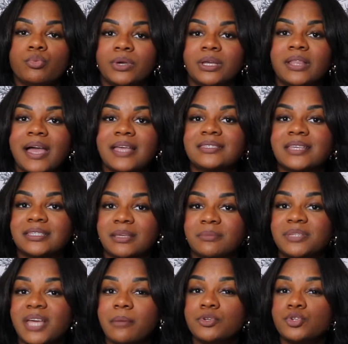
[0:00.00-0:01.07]
realize that
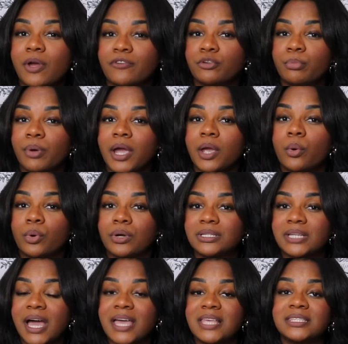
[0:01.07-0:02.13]
sometimes you have to
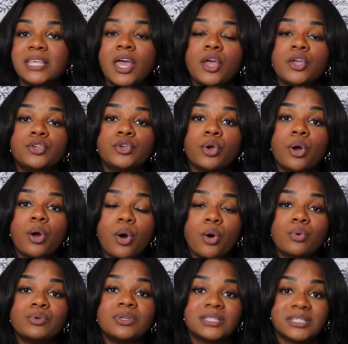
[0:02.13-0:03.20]
prioritize your
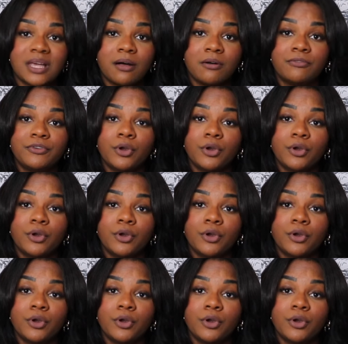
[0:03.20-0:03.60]
own self,